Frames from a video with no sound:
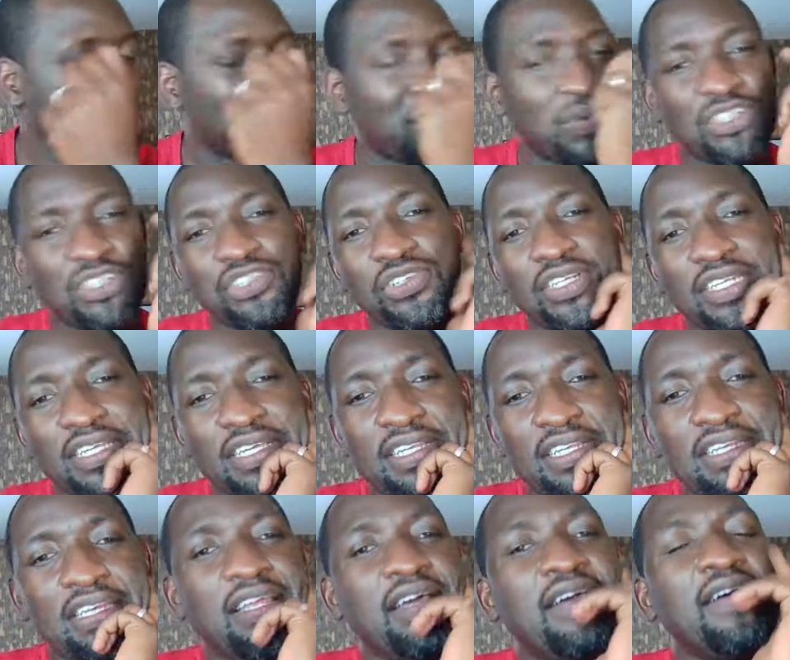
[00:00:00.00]
question
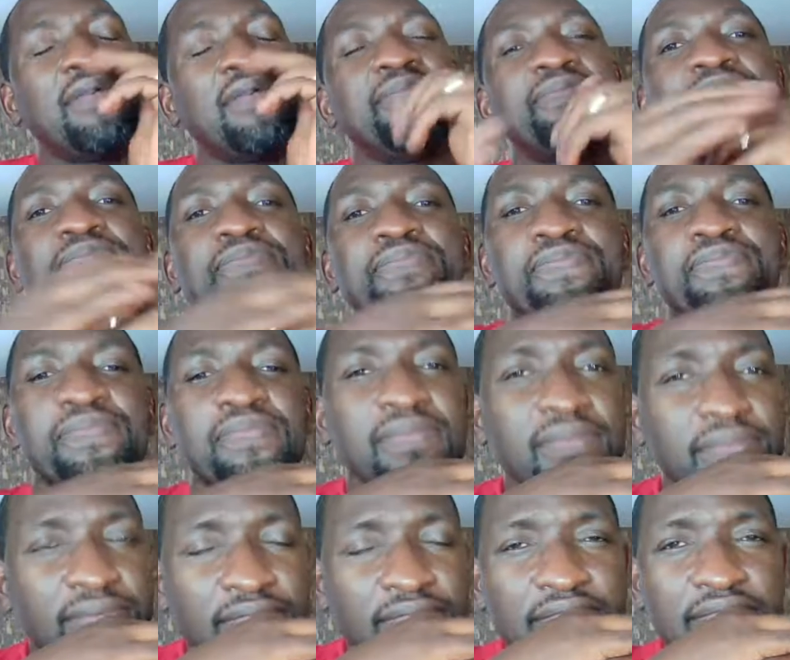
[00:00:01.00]
in
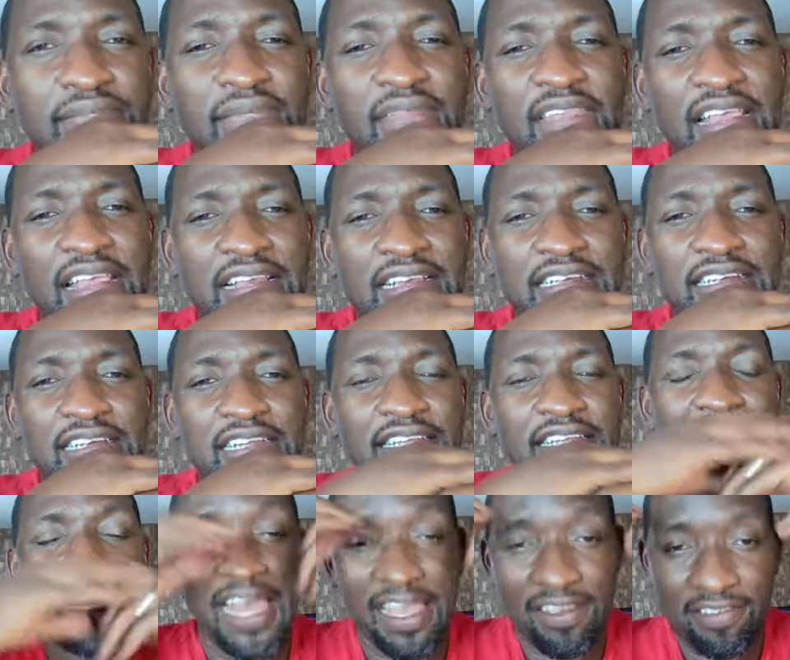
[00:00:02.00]

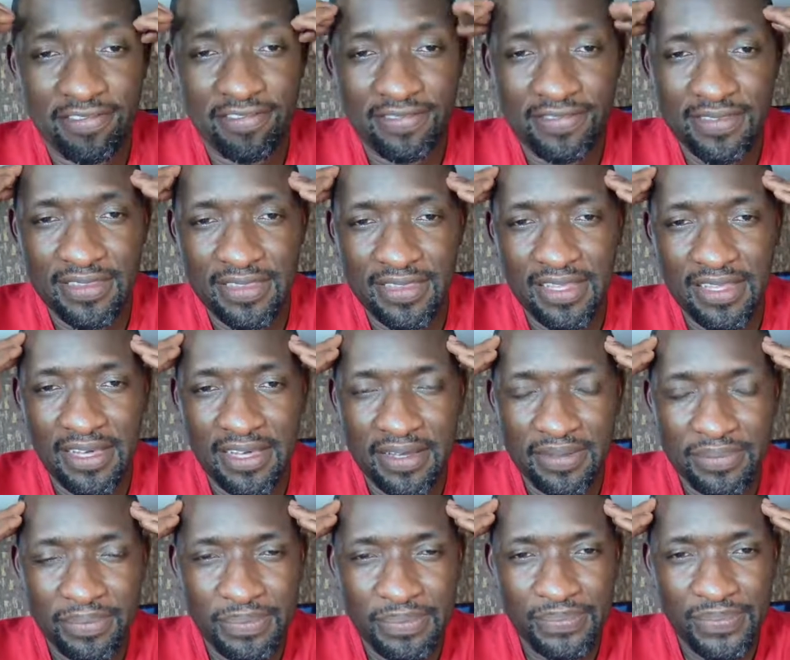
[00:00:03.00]
life. There
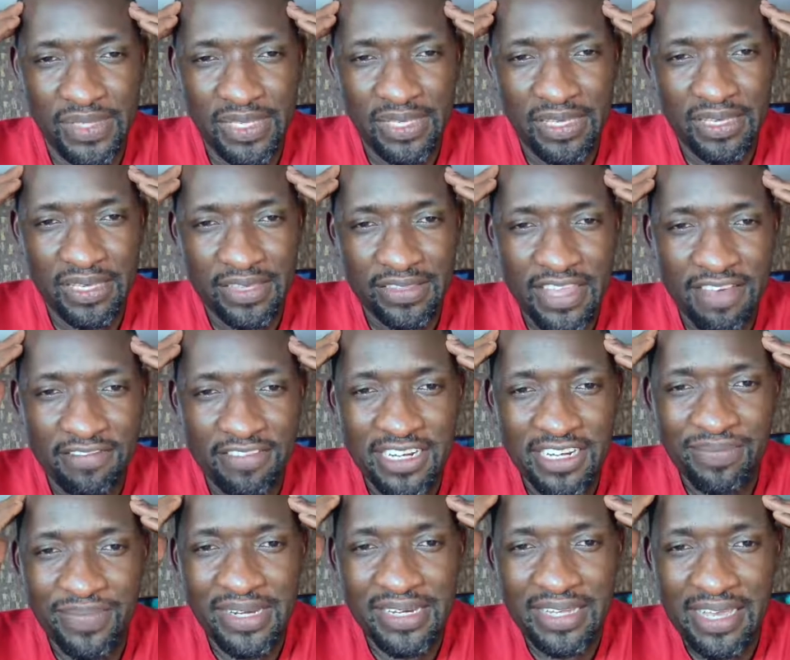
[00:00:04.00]
are very
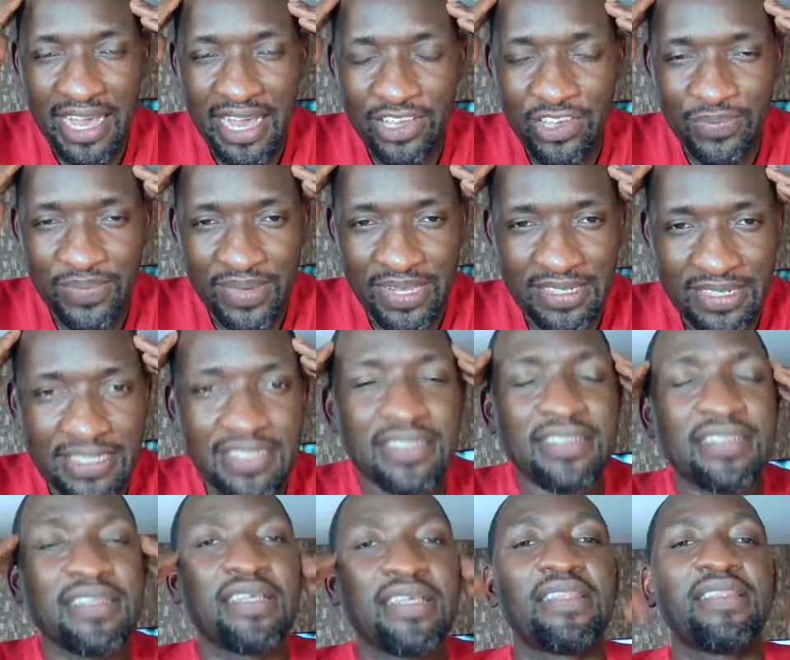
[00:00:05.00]
many arguments
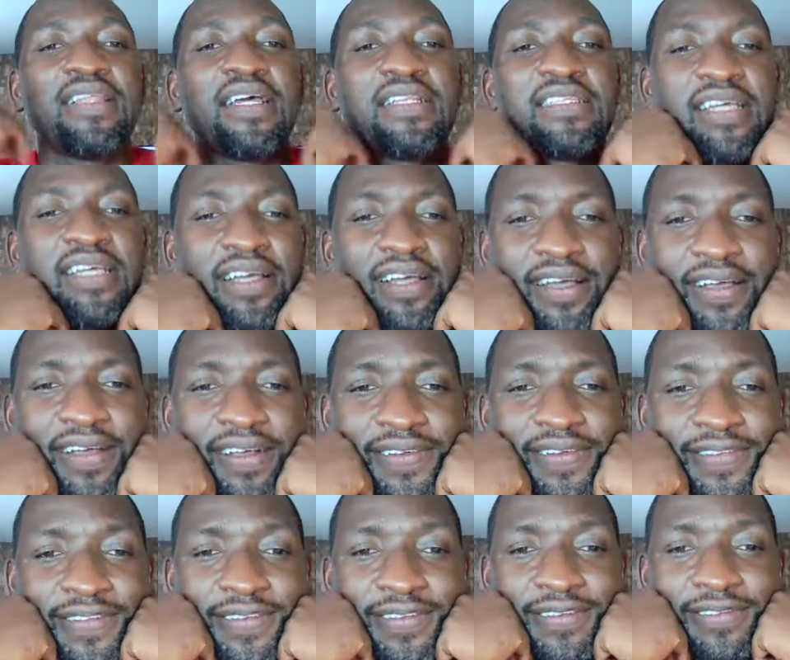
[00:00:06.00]
that are
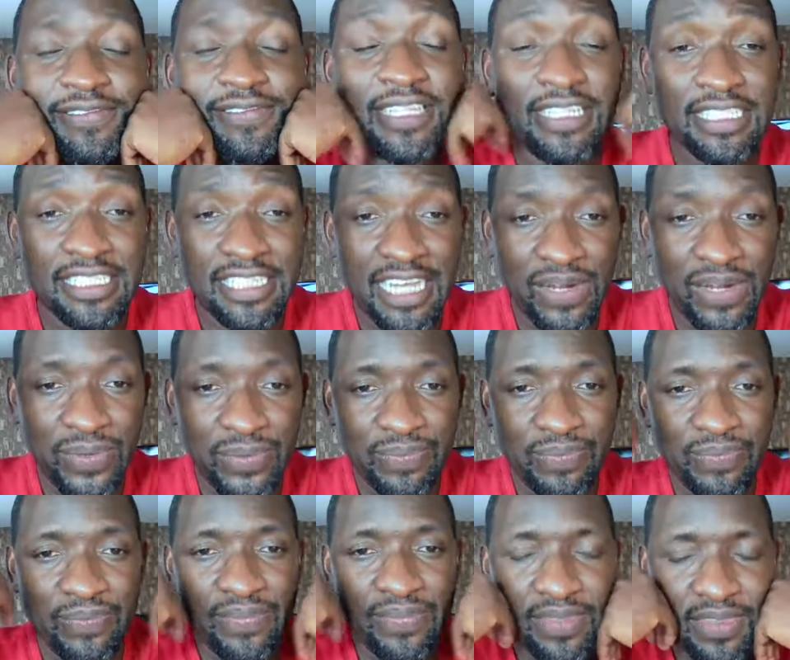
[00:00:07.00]
very shallow.
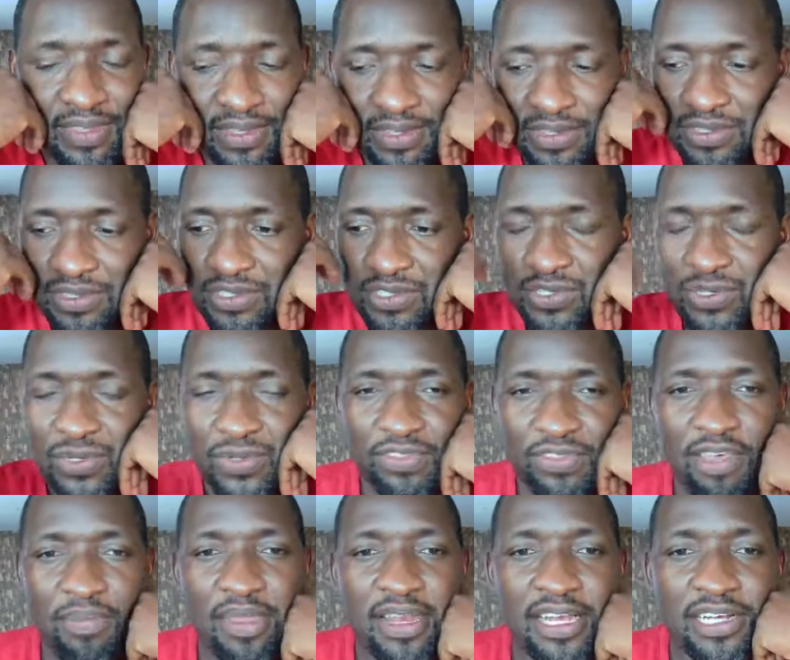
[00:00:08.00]
So the
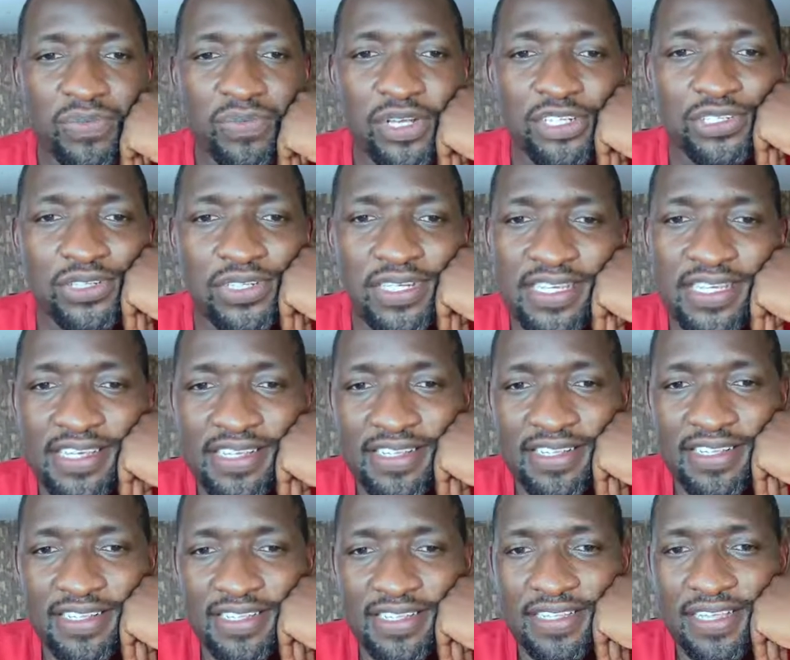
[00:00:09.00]
immediate question
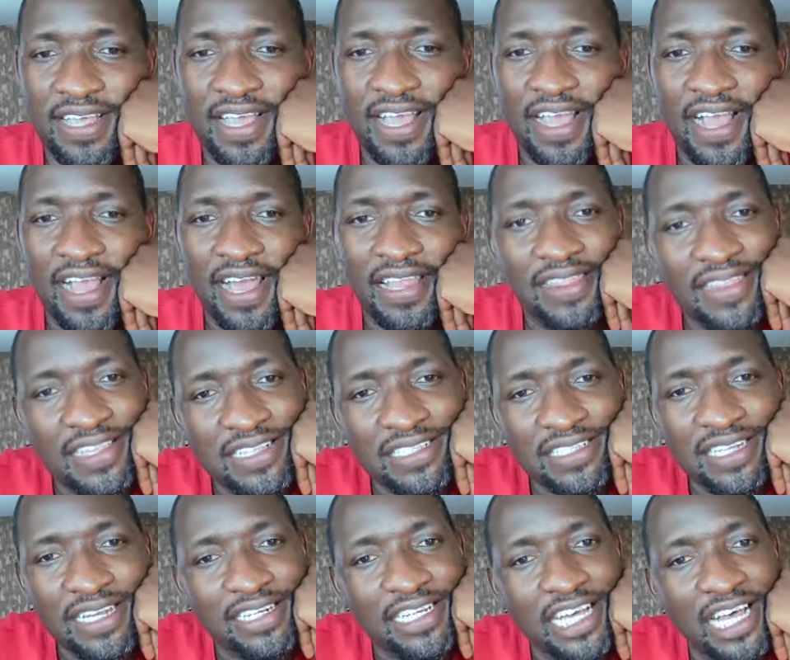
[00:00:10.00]
is, can this
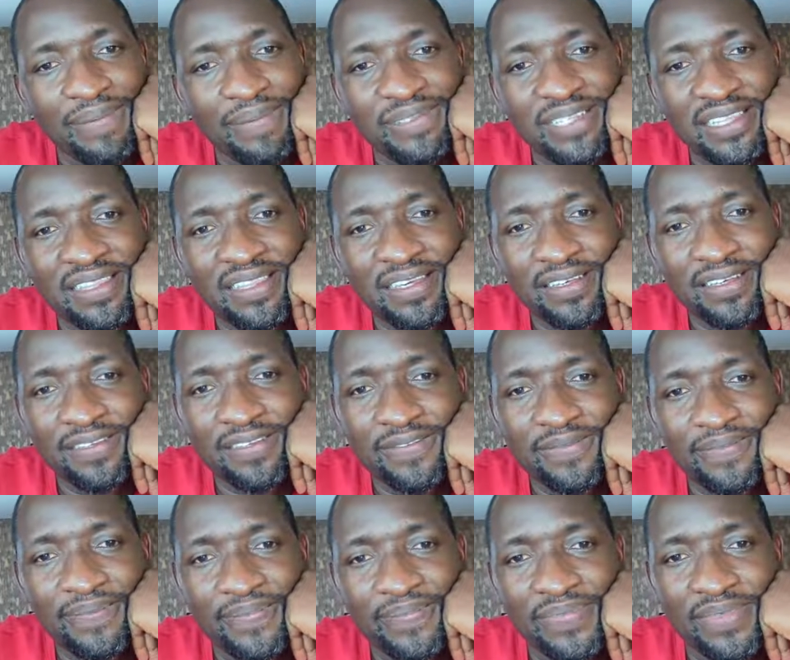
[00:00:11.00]
knight capture the
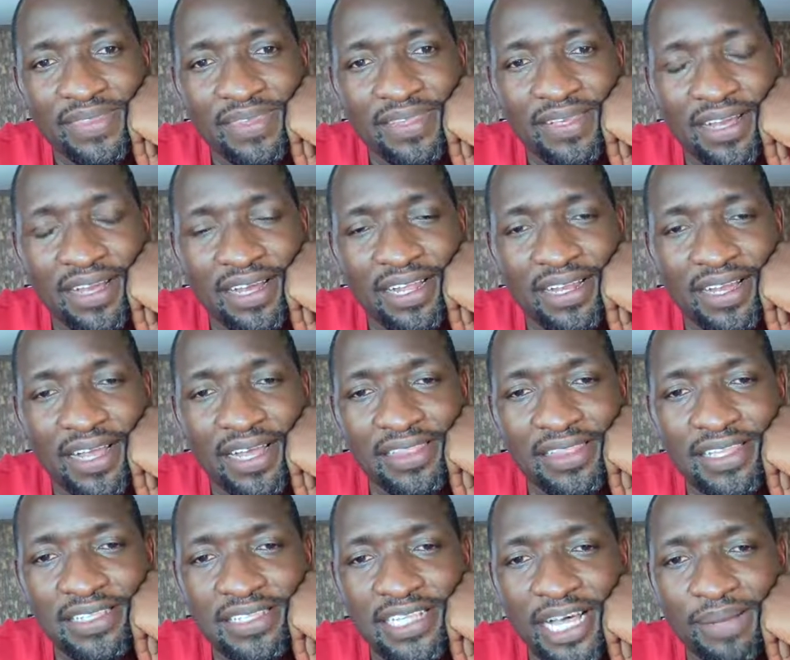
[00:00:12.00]
can
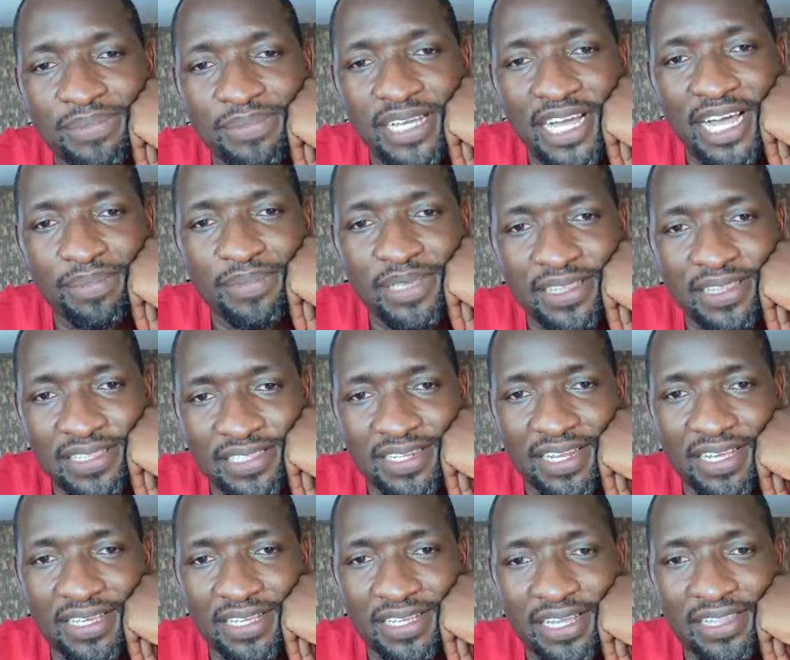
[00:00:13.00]
this capture this
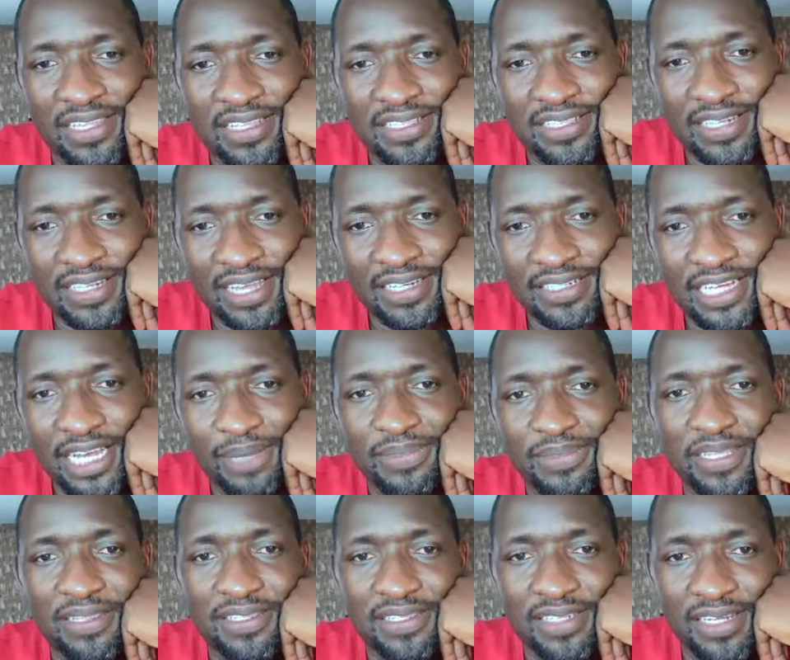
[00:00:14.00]
knight? Can this knight capture
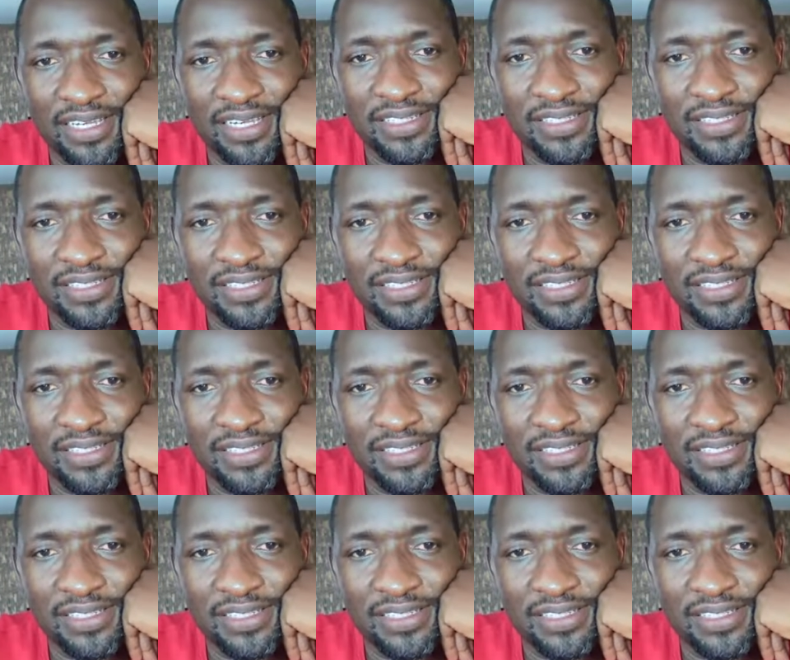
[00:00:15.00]
this knight?